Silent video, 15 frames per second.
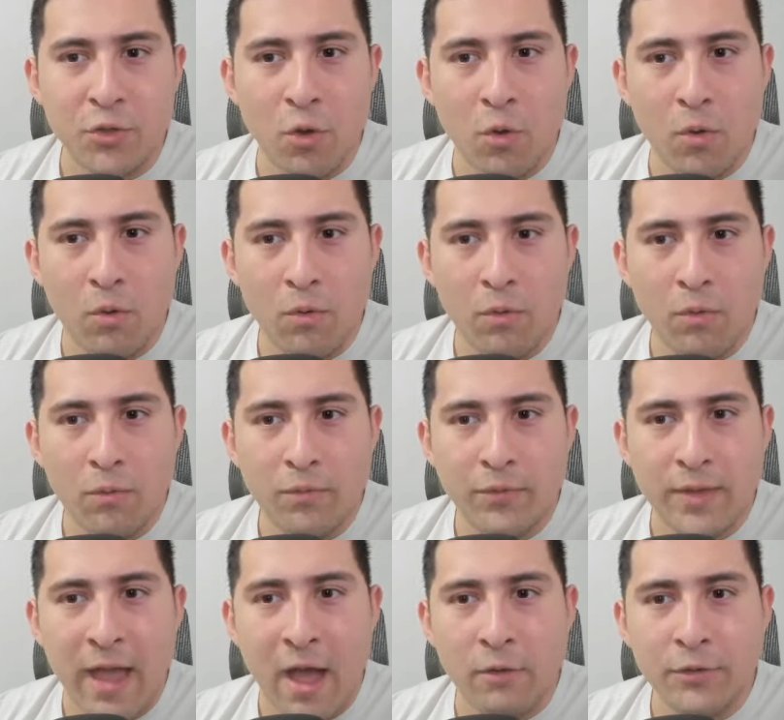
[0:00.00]
So
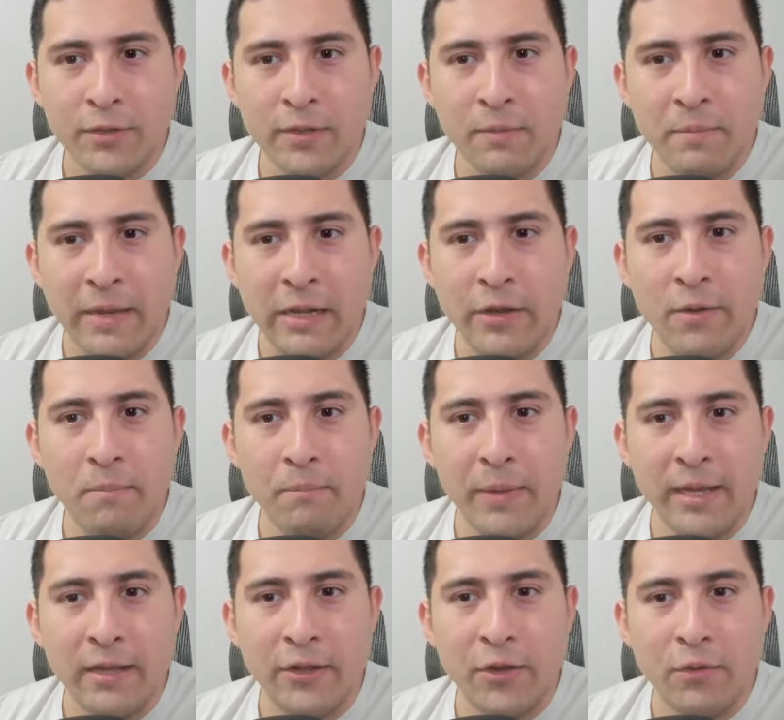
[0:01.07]
thousand million
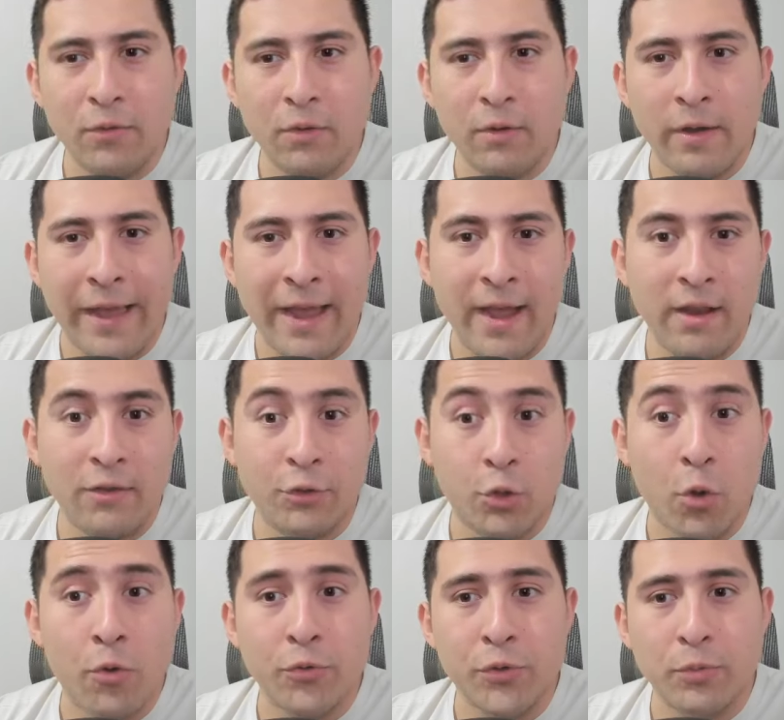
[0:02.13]
billion. And
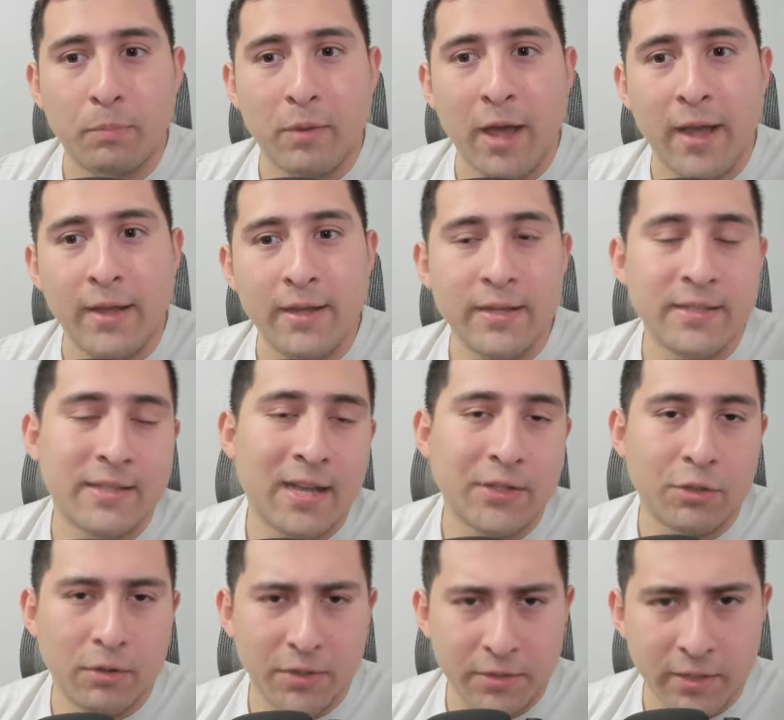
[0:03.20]
total supply is
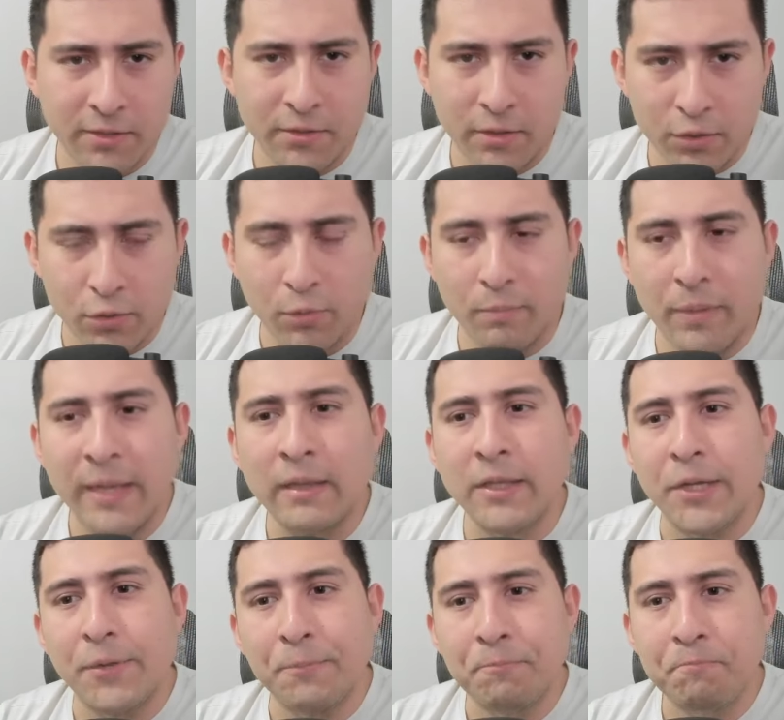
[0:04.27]
actually sixty-two
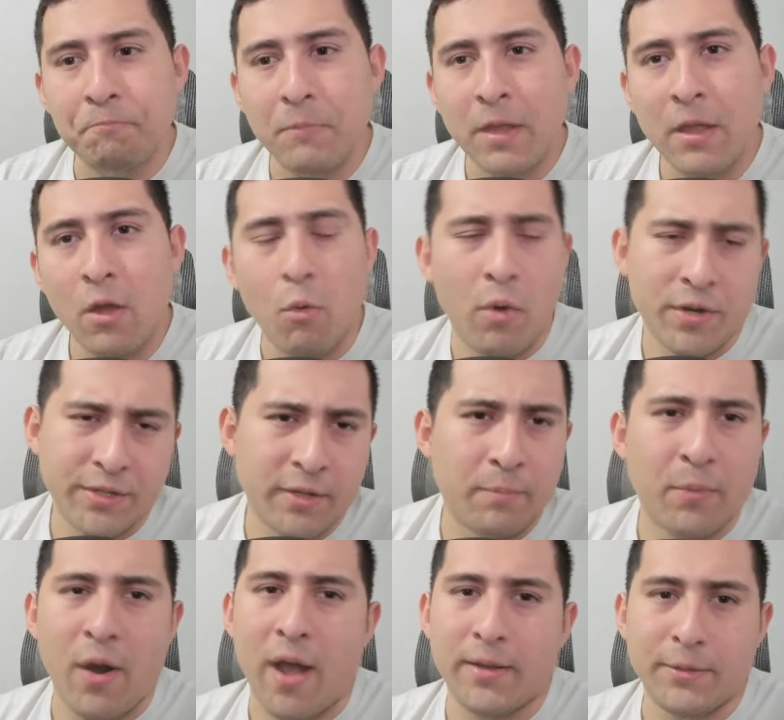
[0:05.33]
billion. What is the
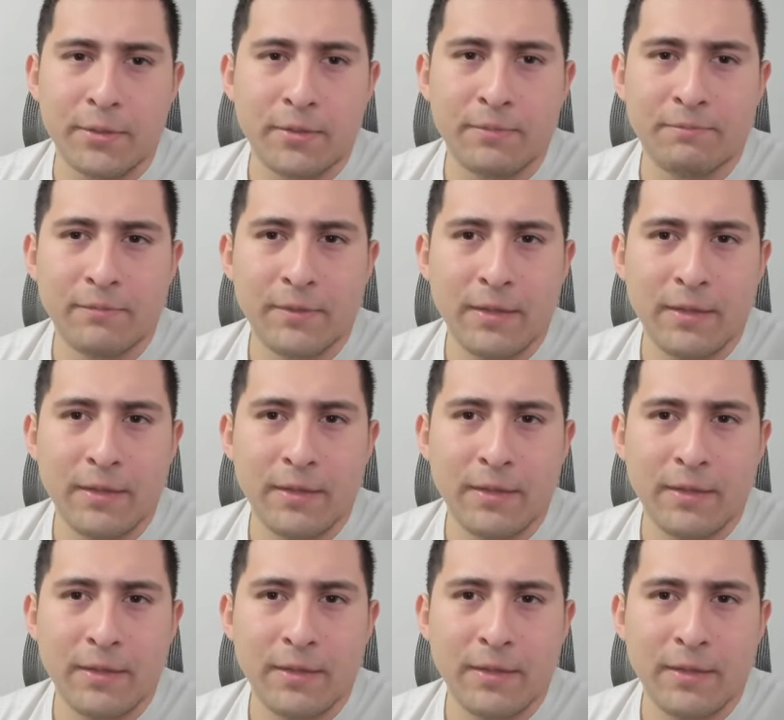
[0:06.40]
price?